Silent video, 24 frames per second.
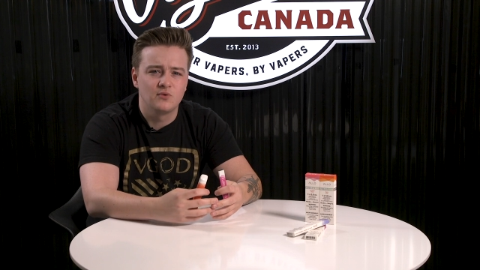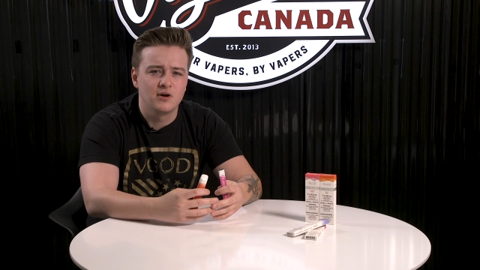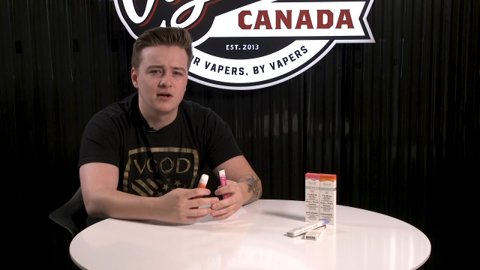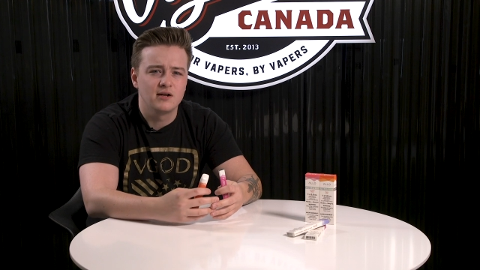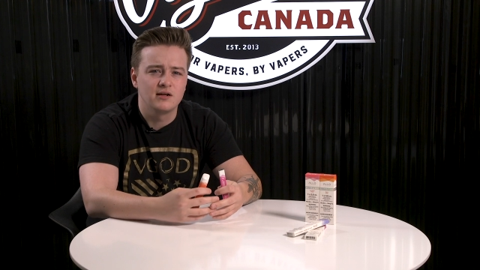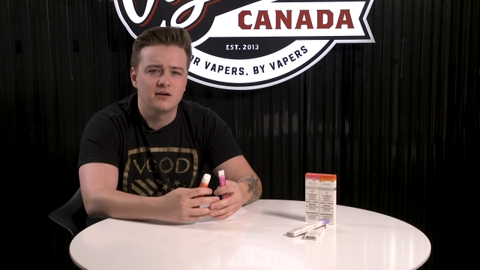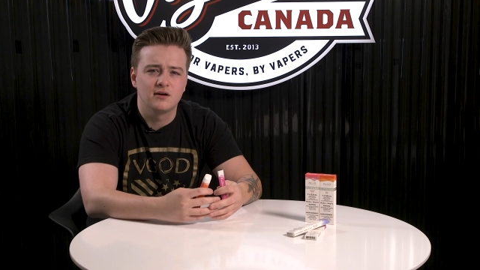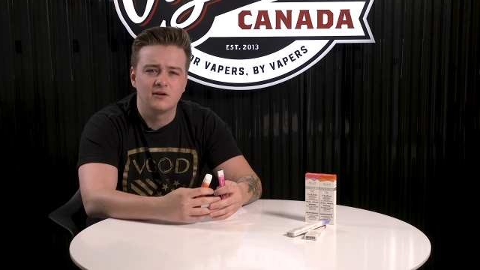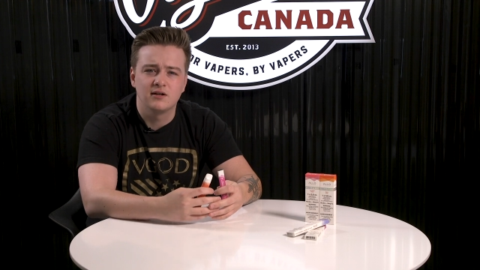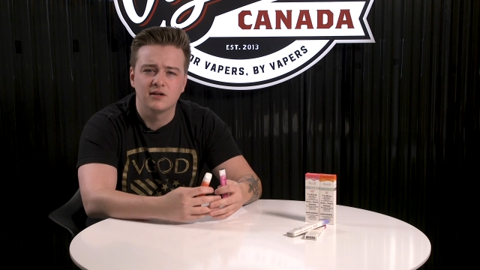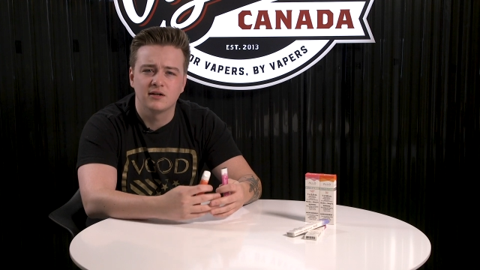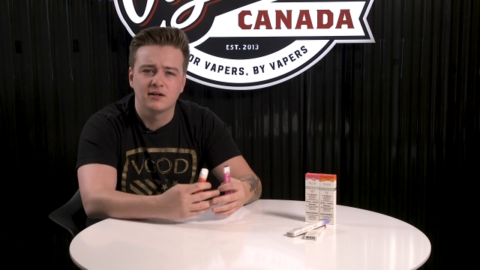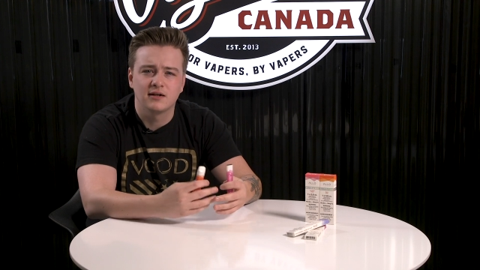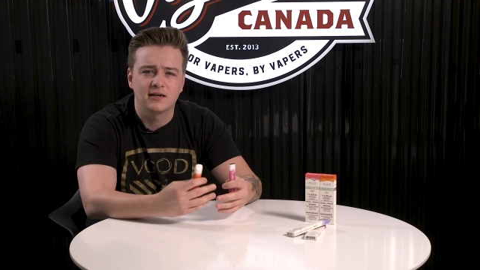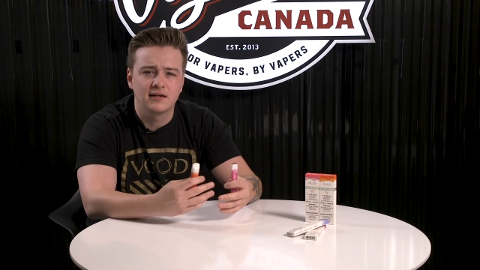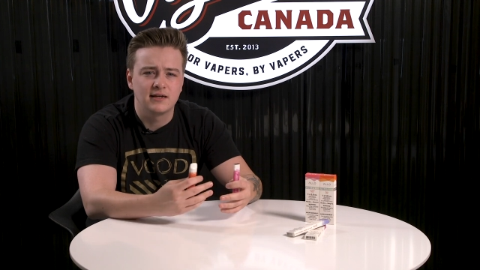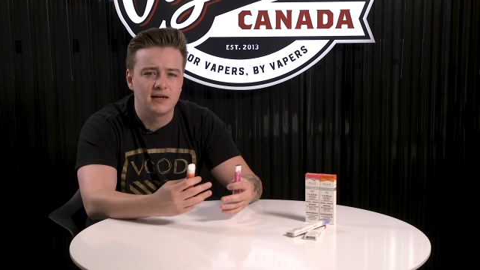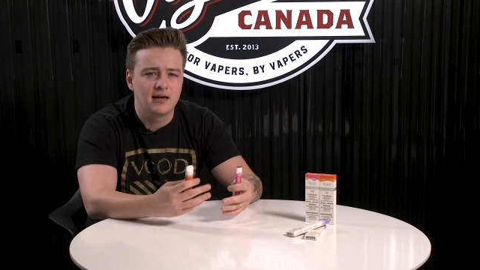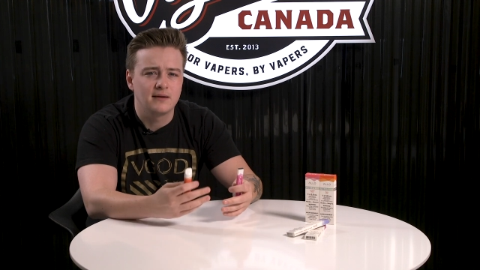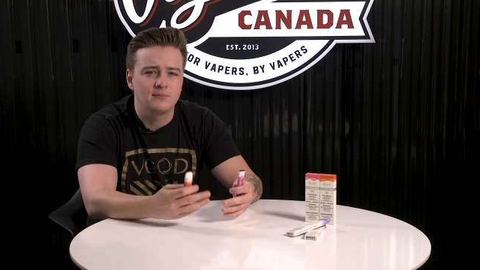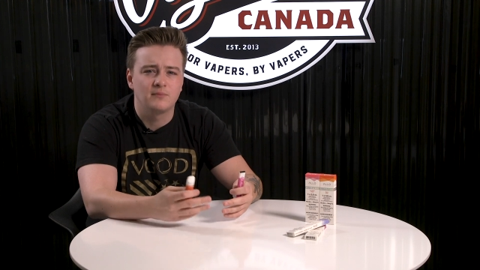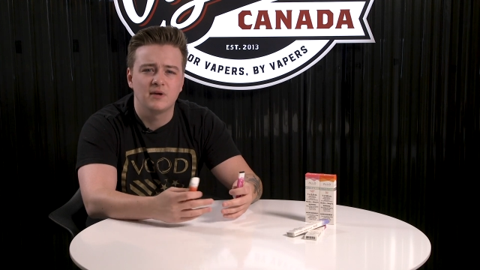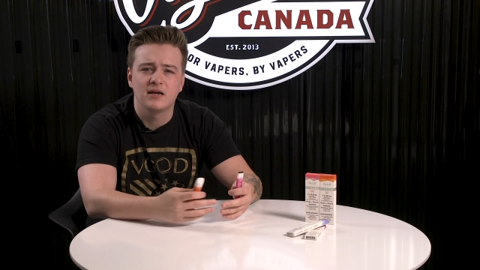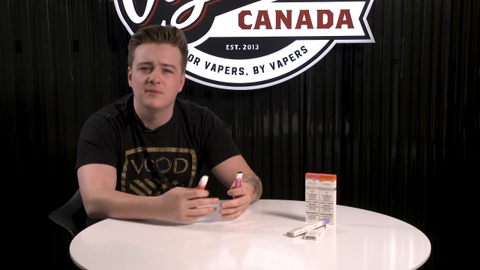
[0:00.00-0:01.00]
where you're gonna
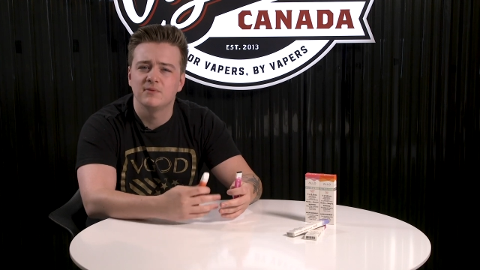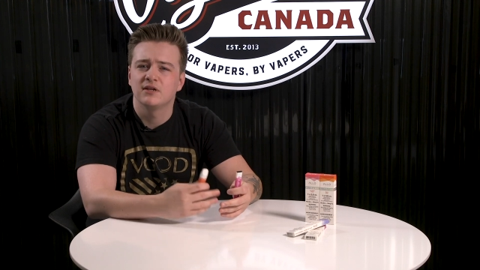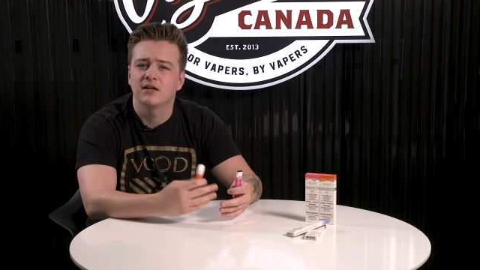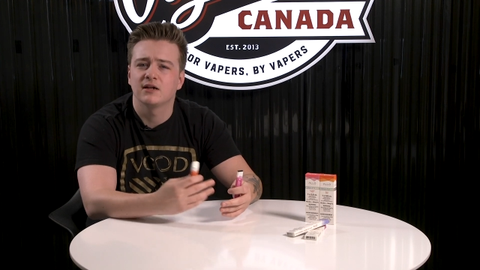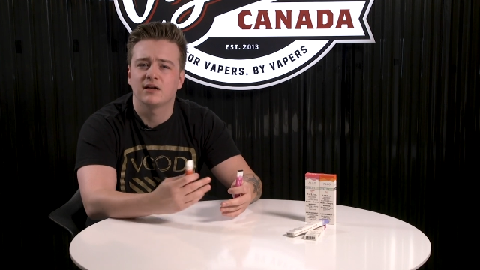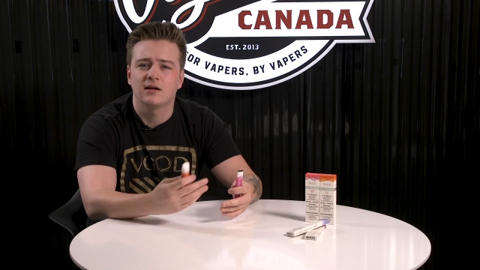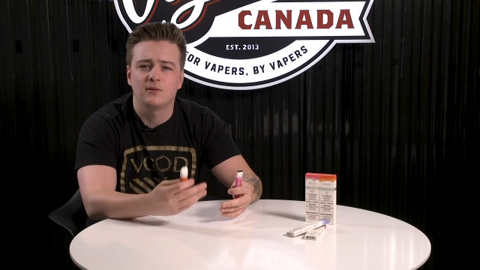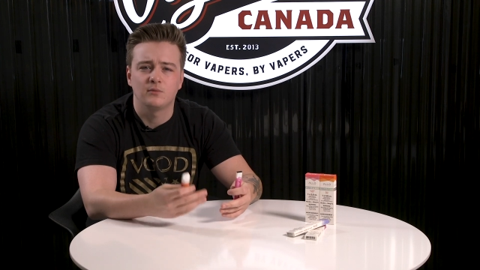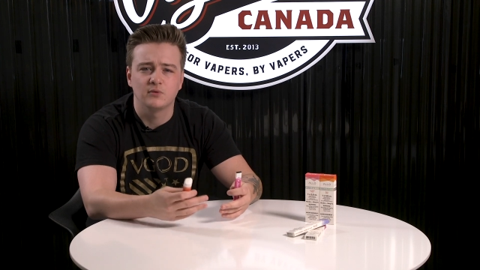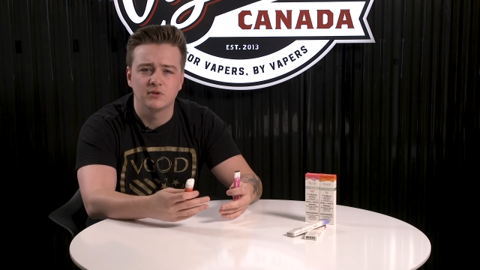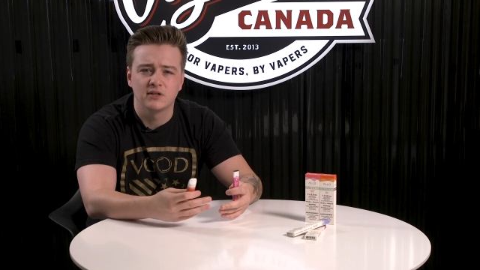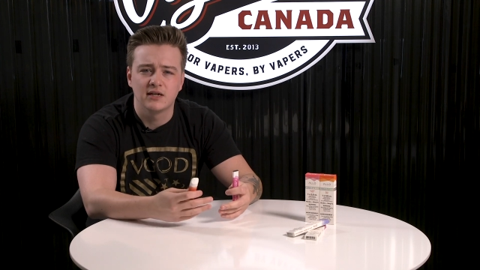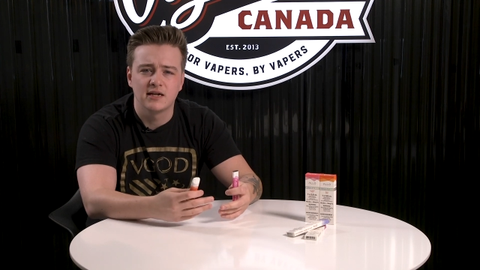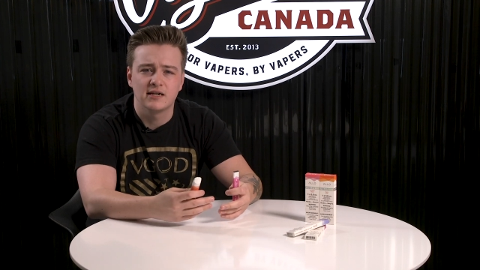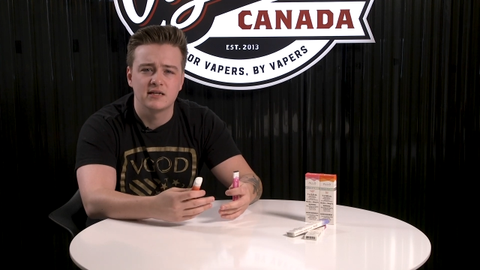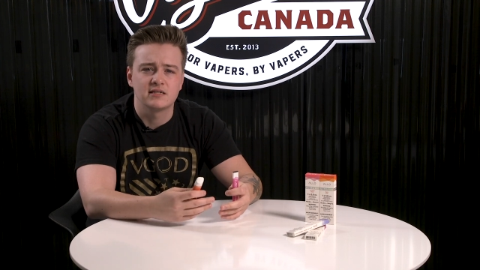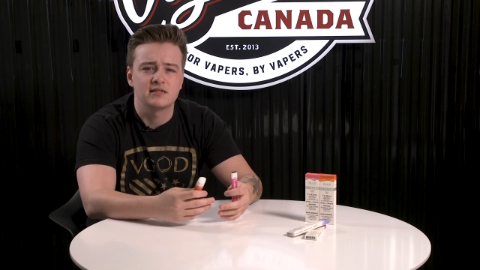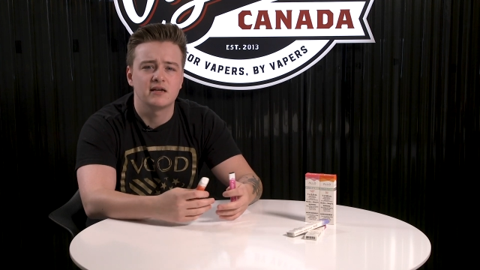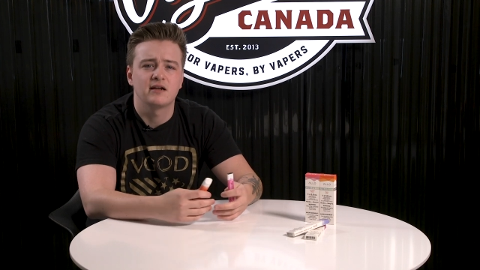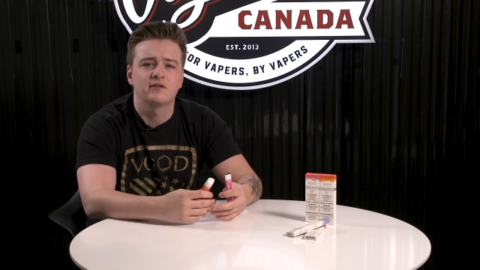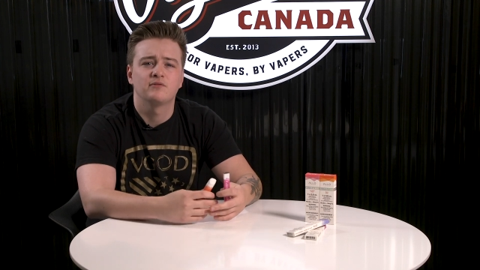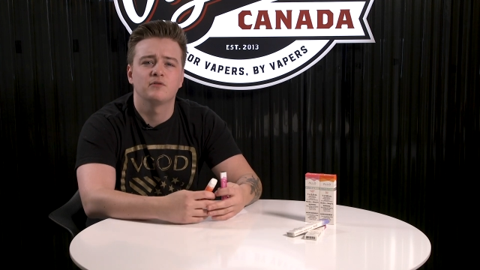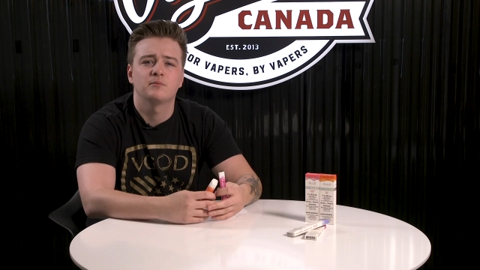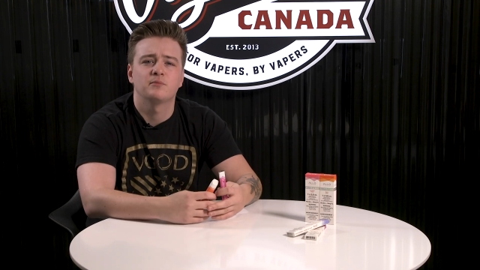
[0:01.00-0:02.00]
get maybe a couple days
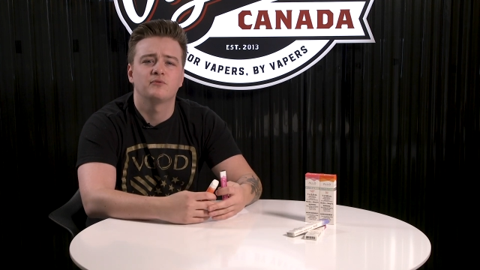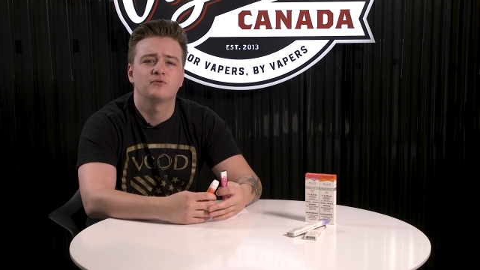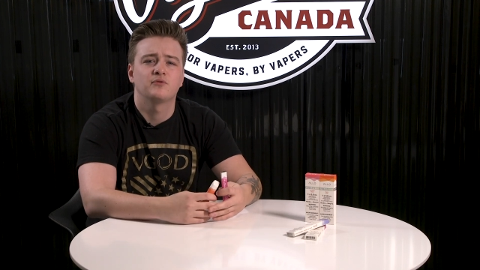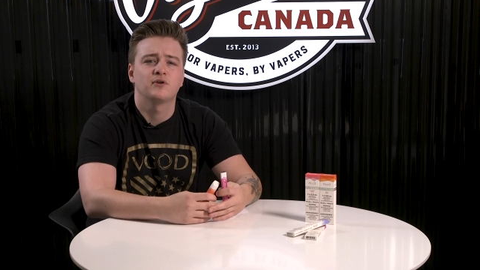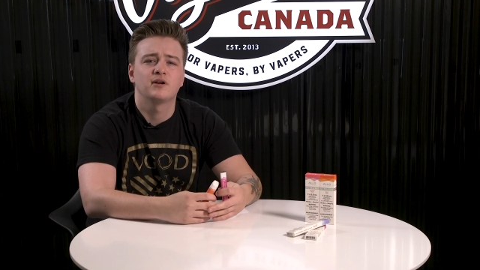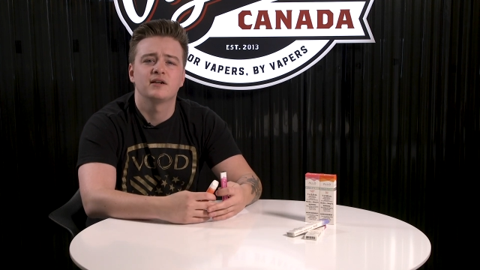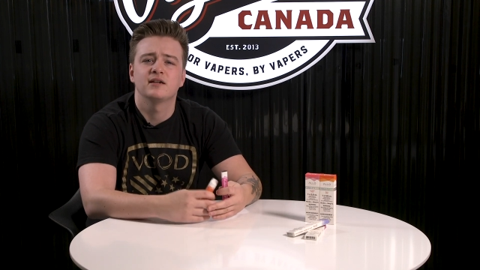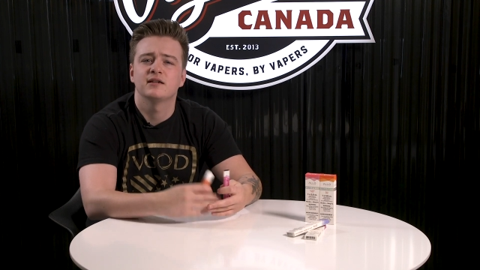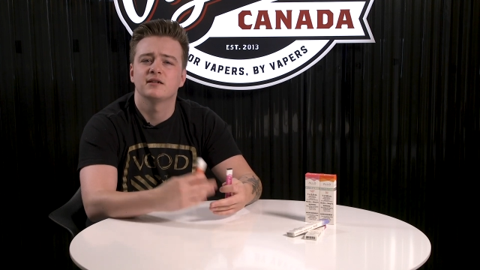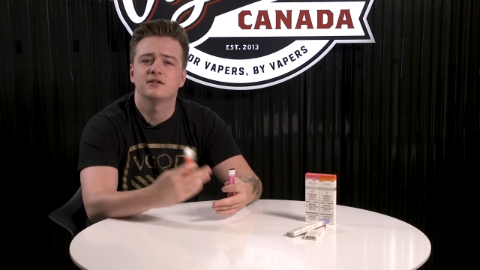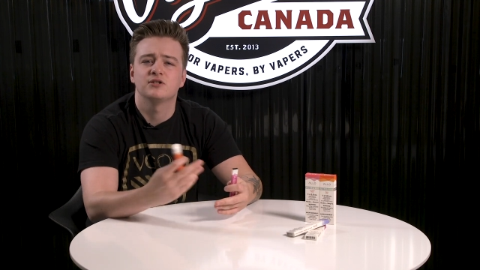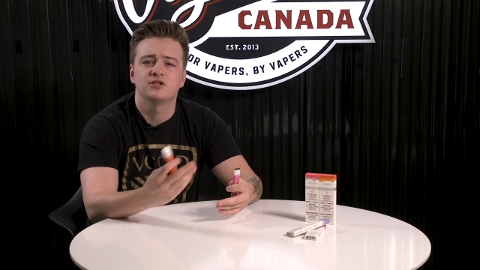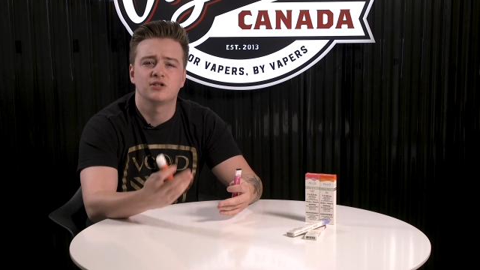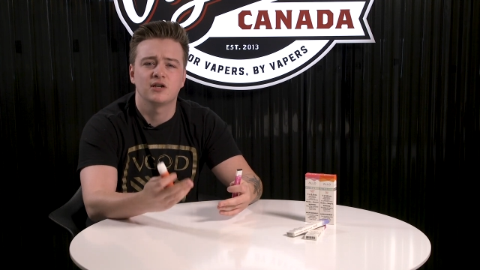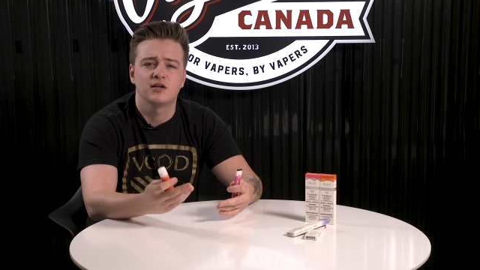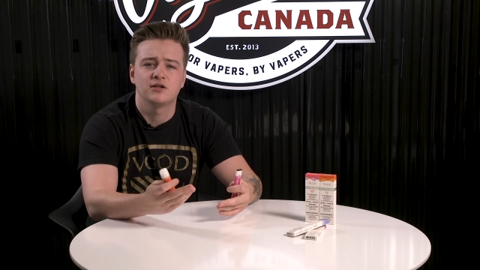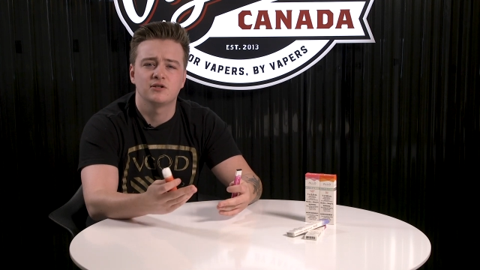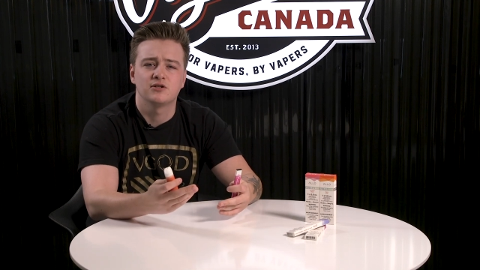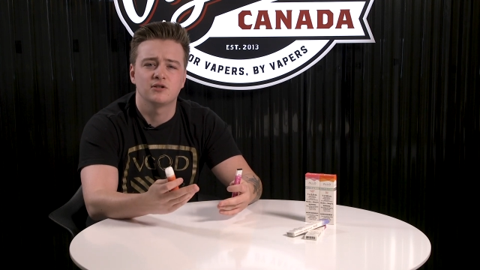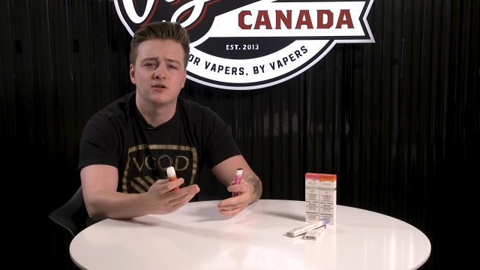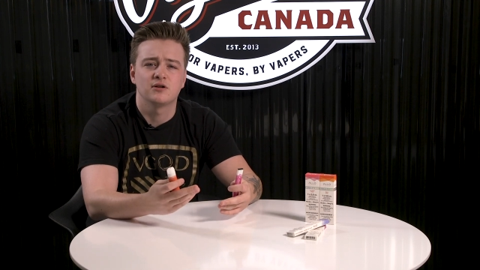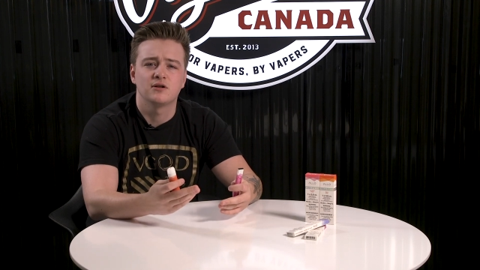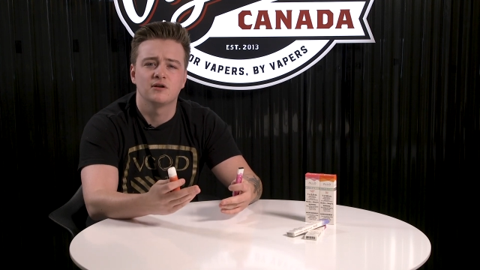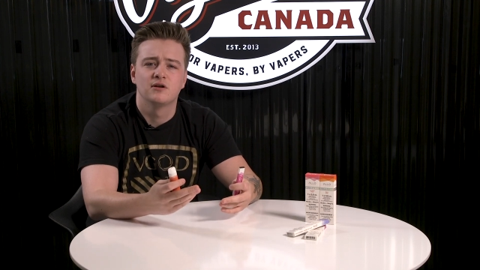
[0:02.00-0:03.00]
out of it before you need to
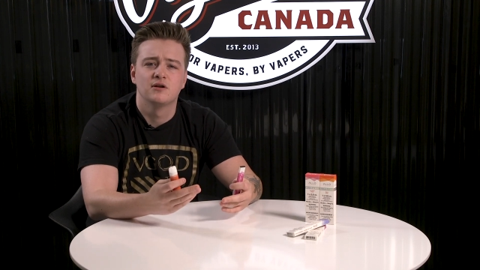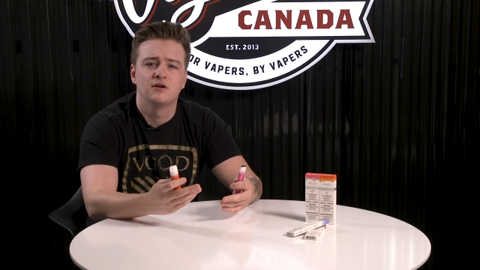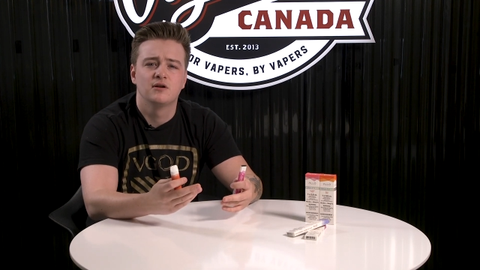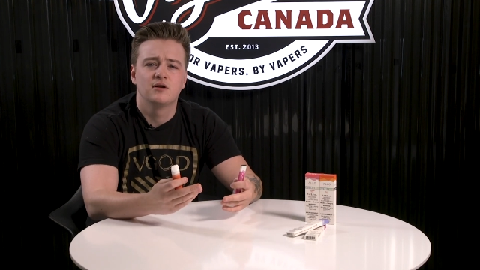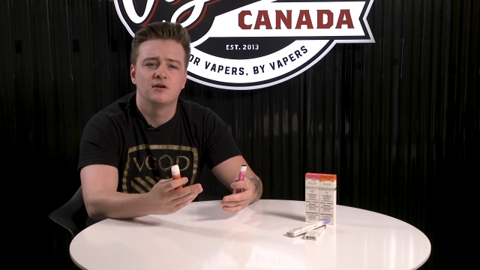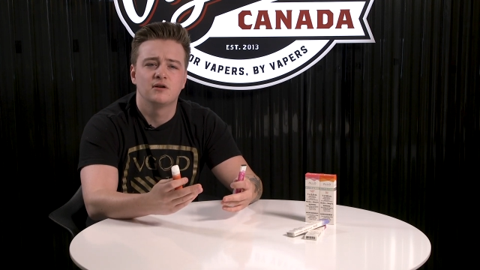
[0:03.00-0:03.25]
change or